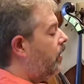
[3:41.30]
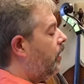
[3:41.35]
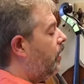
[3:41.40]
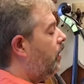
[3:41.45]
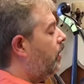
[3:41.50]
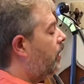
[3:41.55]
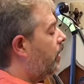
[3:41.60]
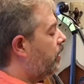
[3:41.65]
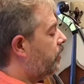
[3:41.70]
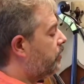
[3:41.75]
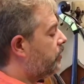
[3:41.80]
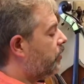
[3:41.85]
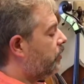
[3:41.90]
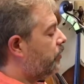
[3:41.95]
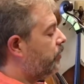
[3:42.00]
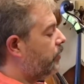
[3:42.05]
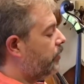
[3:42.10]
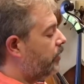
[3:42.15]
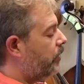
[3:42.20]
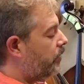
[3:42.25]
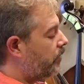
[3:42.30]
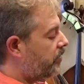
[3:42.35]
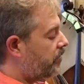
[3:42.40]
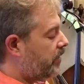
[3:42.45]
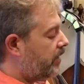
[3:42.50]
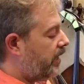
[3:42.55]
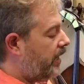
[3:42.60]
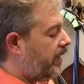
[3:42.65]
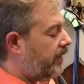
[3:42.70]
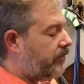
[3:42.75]
And so you'll notice that
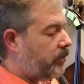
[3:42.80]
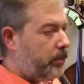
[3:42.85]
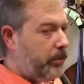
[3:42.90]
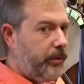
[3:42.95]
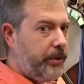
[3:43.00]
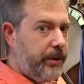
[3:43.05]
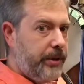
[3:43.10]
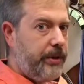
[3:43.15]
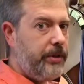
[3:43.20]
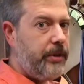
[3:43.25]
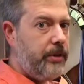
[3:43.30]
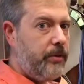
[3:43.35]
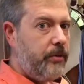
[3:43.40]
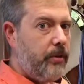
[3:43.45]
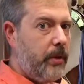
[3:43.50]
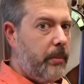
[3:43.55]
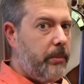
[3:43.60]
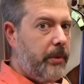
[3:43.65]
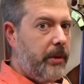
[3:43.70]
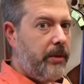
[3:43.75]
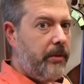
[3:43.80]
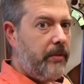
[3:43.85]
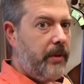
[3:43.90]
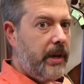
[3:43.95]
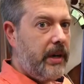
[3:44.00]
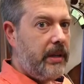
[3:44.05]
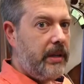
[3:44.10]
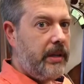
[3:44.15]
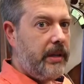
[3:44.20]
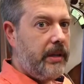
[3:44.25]
I have a pretty good grip on the
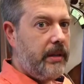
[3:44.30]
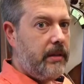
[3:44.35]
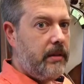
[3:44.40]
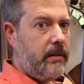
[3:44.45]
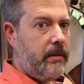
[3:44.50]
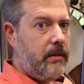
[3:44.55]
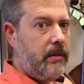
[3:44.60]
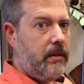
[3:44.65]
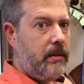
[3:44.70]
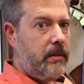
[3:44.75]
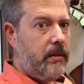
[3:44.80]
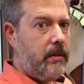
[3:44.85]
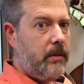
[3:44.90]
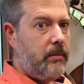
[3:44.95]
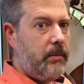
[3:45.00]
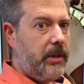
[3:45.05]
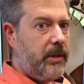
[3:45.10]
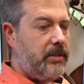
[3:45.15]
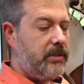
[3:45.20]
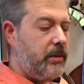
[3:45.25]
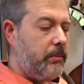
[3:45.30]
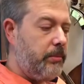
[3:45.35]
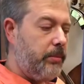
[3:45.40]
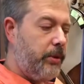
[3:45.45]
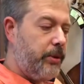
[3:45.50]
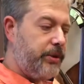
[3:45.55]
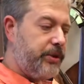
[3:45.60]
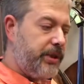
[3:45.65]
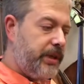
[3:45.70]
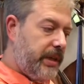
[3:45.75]
violin because I'm
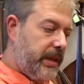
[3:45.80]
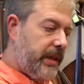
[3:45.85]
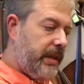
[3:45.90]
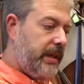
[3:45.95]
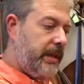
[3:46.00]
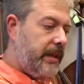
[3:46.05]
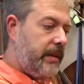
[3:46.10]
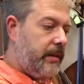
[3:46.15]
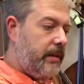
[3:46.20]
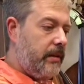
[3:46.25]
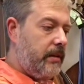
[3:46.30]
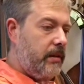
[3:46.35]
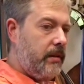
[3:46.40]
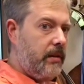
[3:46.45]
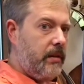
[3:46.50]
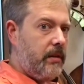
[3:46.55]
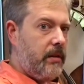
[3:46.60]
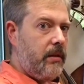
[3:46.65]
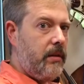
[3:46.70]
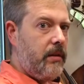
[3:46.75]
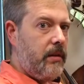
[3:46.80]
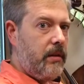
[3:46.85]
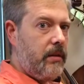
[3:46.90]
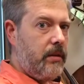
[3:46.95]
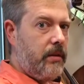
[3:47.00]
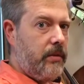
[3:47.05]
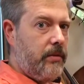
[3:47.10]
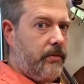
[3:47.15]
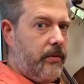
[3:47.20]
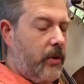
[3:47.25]
pushing in
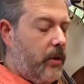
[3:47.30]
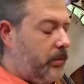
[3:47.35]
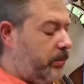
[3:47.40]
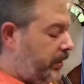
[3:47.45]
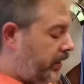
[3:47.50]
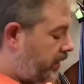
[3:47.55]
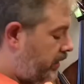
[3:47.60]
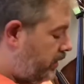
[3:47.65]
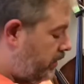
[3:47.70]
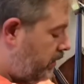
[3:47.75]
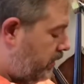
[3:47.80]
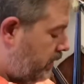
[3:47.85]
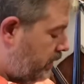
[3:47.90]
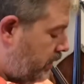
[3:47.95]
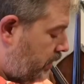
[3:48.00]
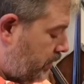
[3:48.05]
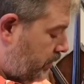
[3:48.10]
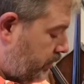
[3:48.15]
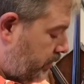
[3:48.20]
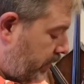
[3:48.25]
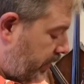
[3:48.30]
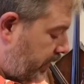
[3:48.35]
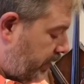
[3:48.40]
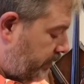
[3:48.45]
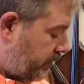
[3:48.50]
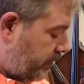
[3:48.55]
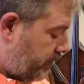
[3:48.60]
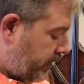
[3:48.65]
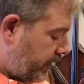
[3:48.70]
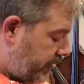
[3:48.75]
firmly. So I have the
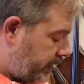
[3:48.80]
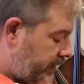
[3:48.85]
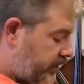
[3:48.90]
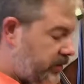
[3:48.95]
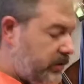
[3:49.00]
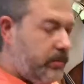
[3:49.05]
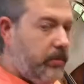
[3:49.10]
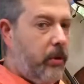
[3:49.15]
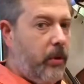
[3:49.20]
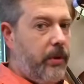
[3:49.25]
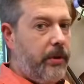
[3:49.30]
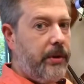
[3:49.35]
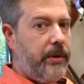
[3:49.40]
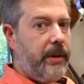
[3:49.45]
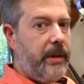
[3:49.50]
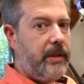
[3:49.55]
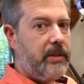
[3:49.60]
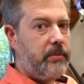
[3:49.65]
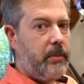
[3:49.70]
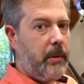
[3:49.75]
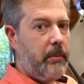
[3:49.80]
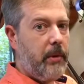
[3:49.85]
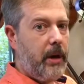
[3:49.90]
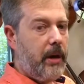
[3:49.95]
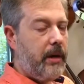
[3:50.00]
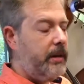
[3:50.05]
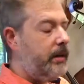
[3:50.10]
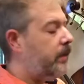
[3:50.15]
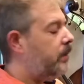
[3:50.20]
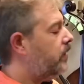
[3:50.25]
violin supported against my
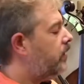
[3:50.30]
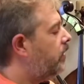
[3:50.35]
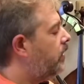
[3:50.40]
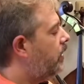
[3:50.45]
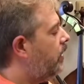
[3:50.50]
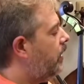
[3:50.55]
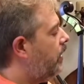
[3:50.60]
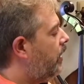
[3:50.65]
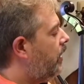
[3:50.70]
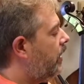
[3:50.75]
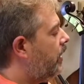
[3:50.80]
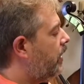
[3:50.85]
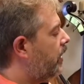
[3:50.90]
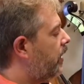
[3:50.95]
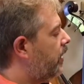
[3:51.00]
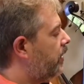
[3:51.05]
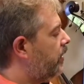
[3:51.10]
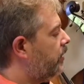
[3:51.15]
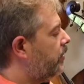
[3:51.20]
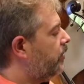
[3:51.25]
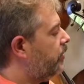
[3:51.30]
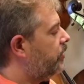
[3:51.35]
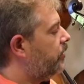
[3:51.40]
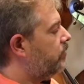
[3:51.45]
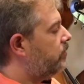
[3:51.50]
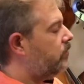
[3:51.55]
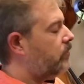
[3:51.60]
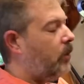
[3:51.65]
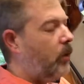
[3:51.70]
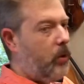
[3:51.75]
body and a good
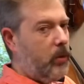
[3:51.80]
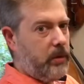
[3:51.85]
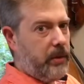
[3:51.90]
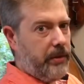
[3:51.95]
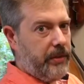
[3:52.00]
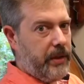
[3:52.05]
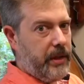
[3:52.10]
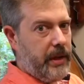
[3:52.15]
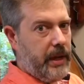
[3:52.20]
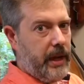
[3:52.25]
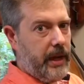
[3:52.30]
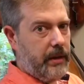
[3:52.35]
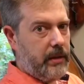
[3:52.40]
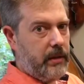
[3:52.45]
hold on the neck.